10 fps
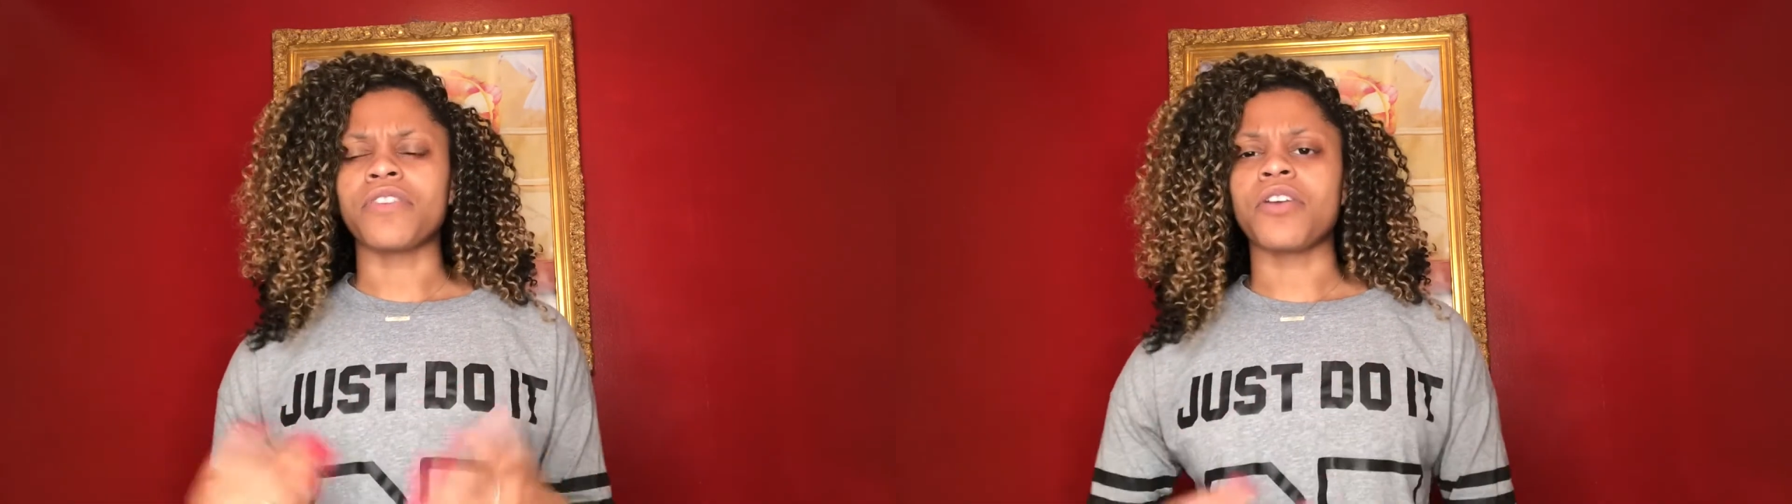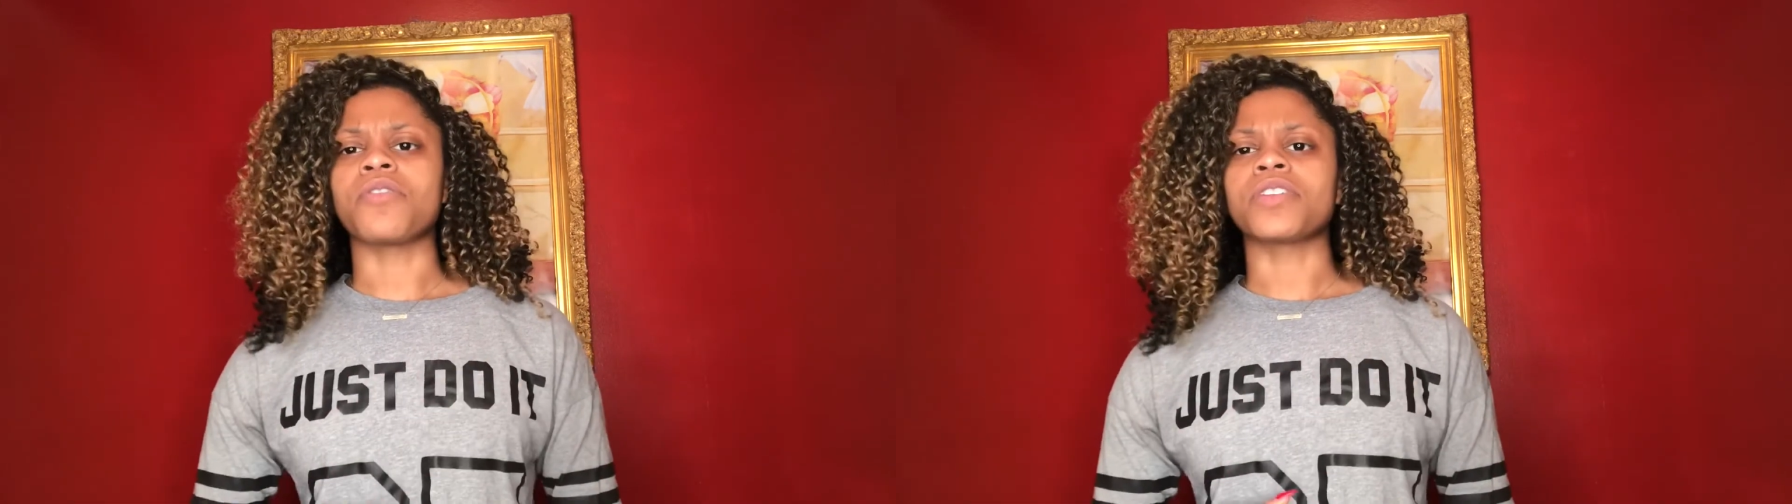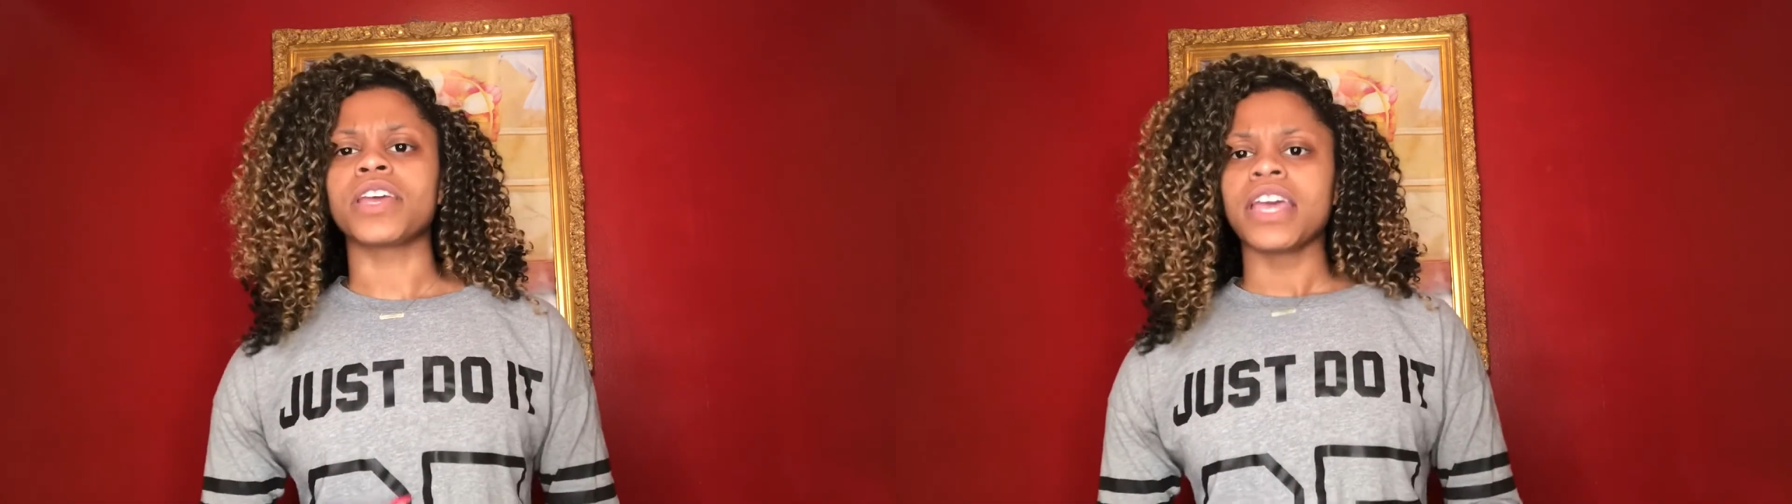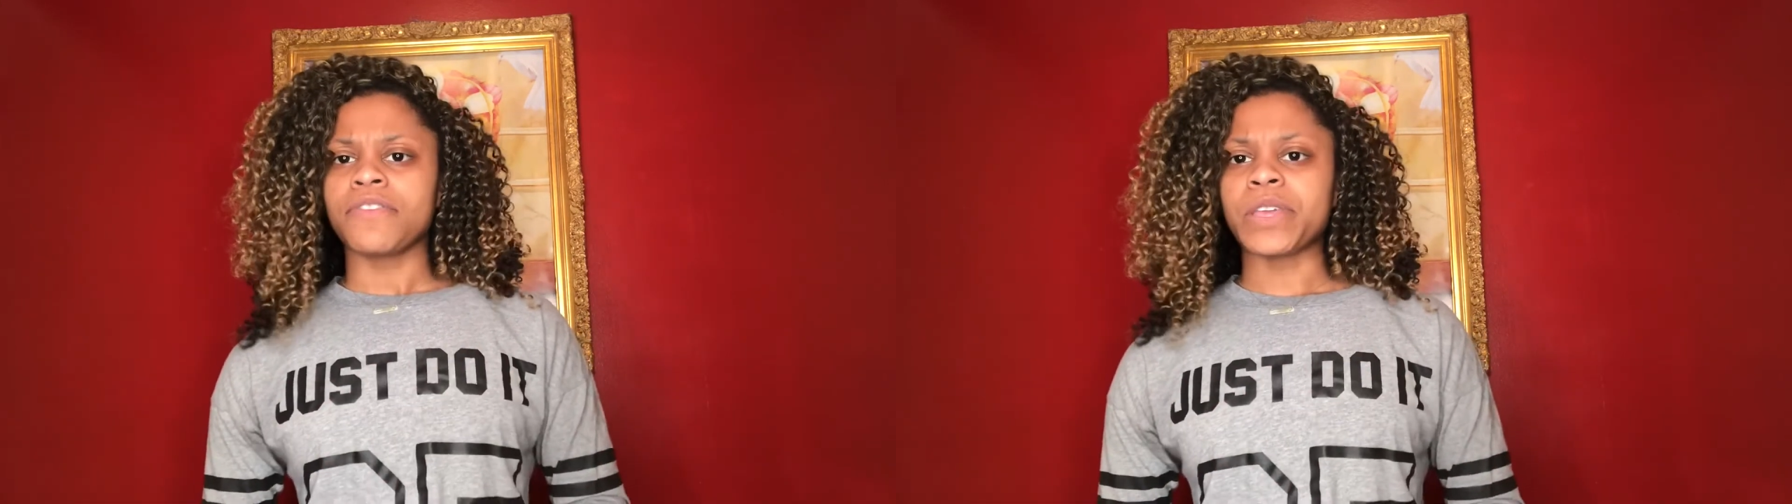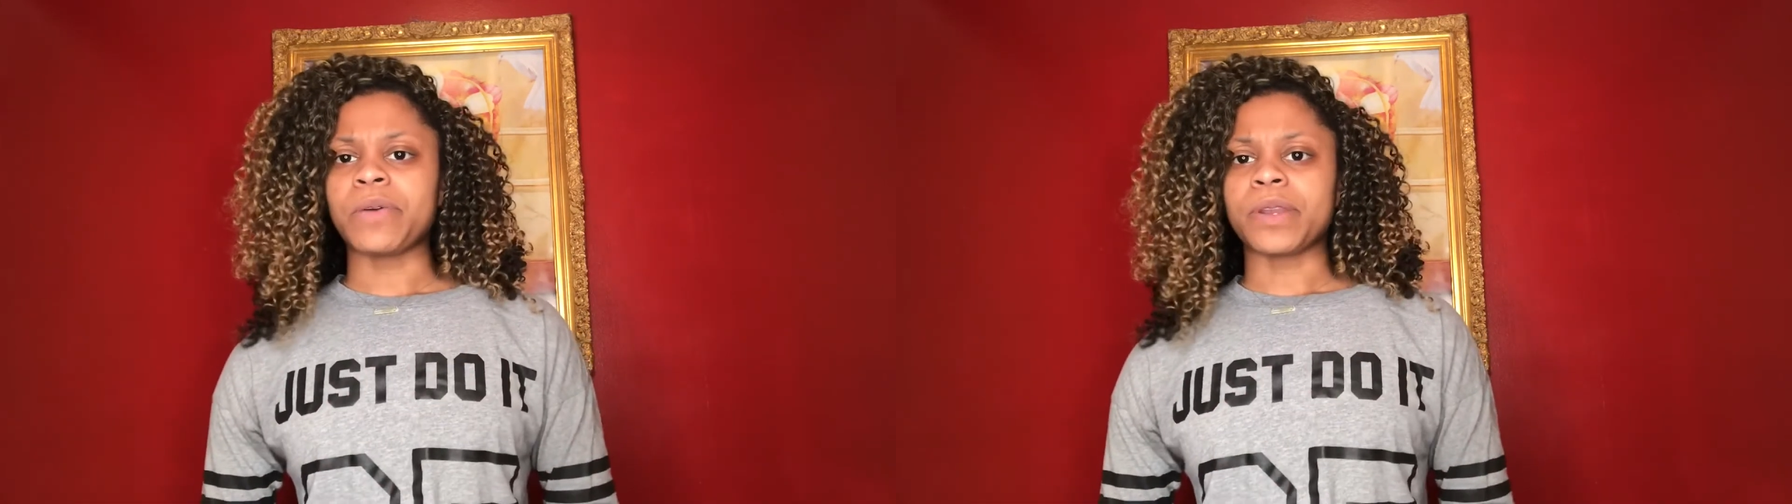phone.
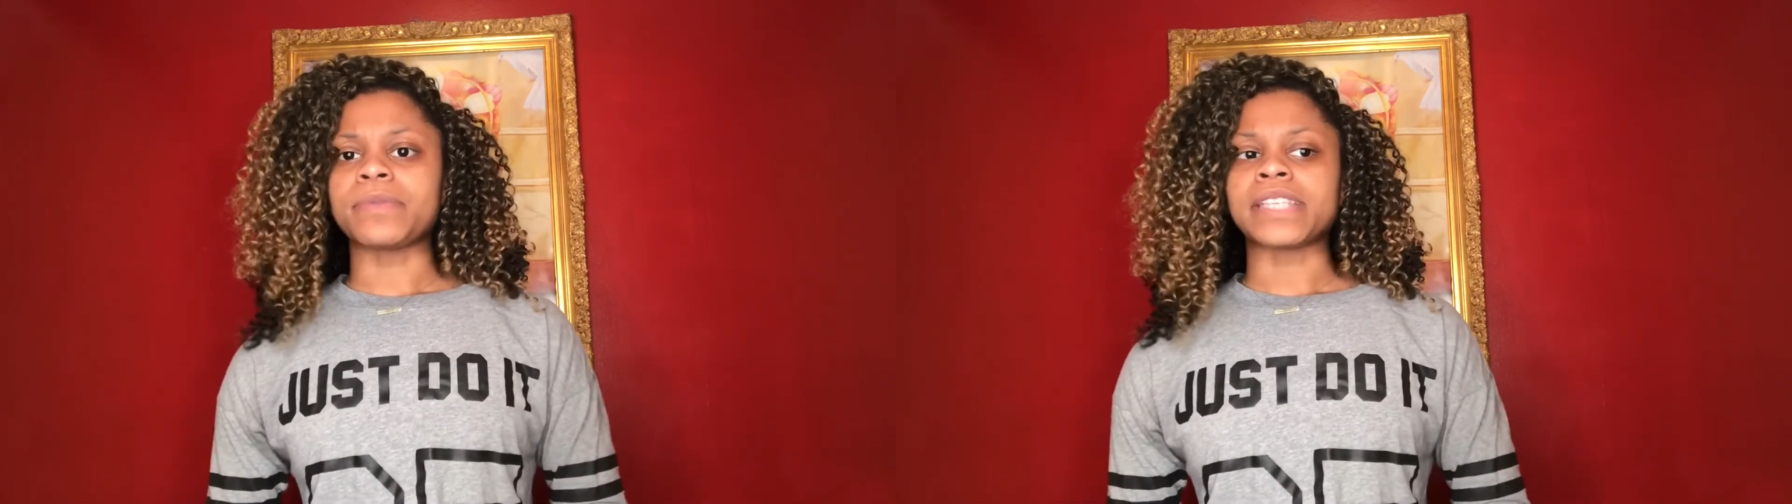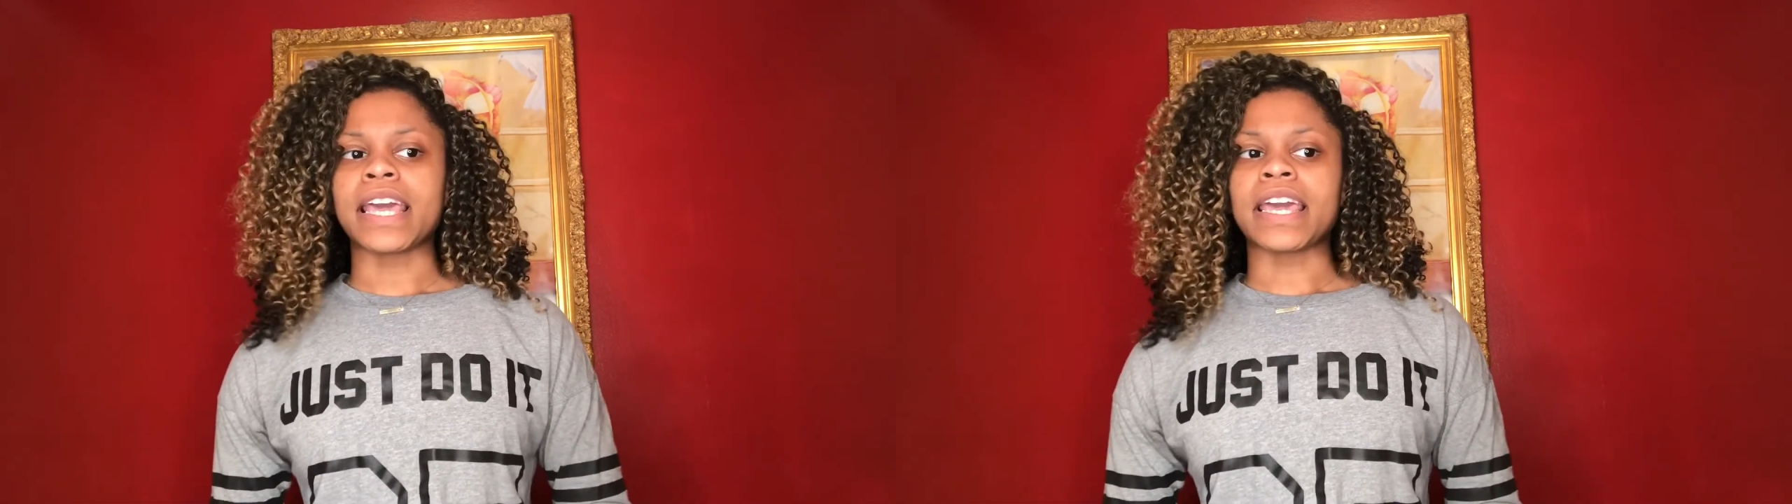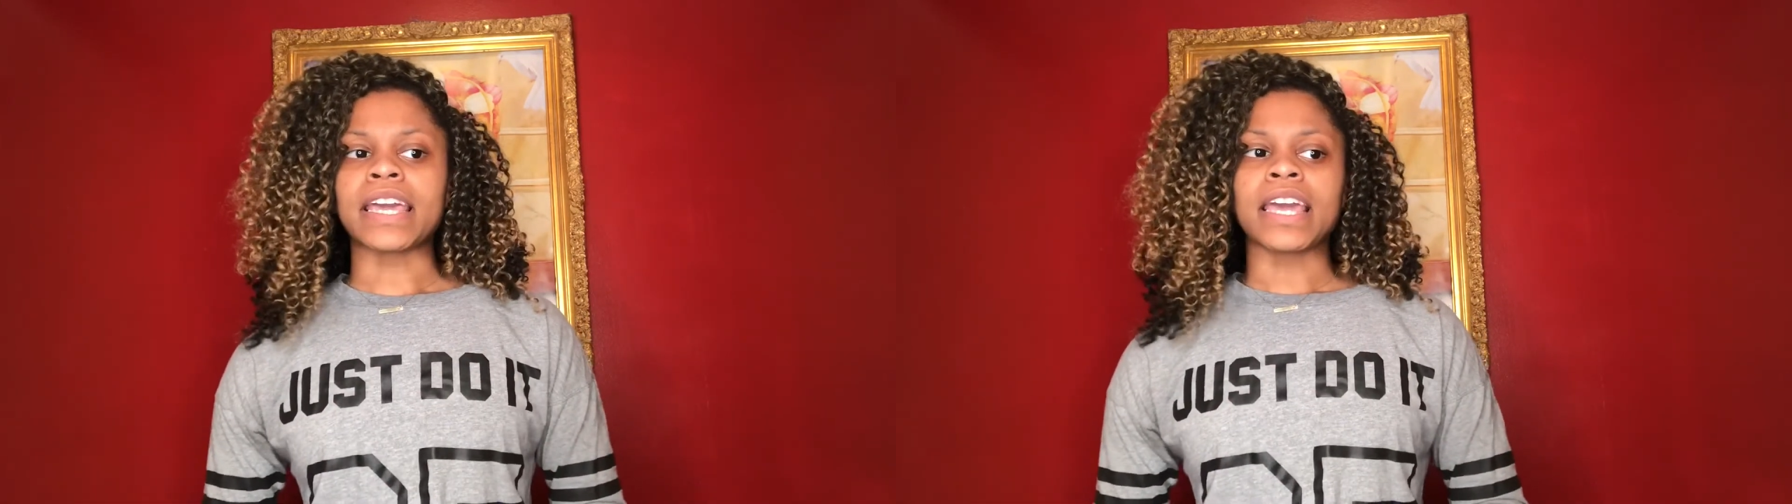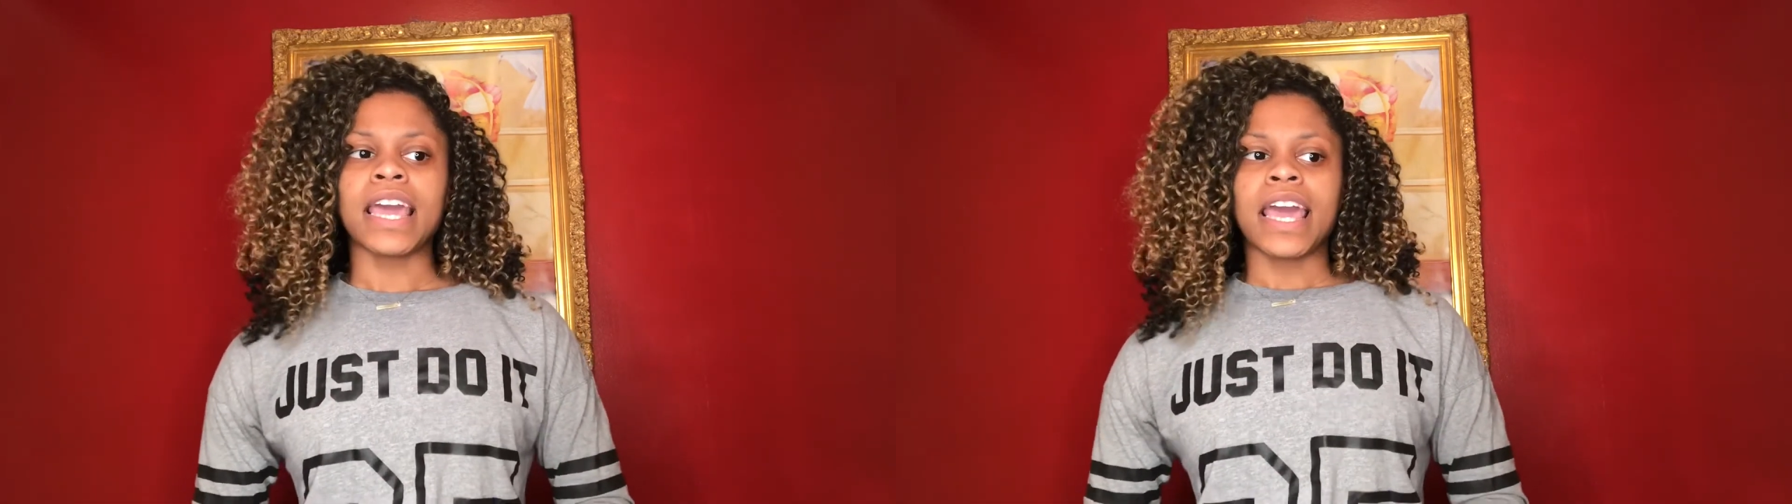You get what I'm saying?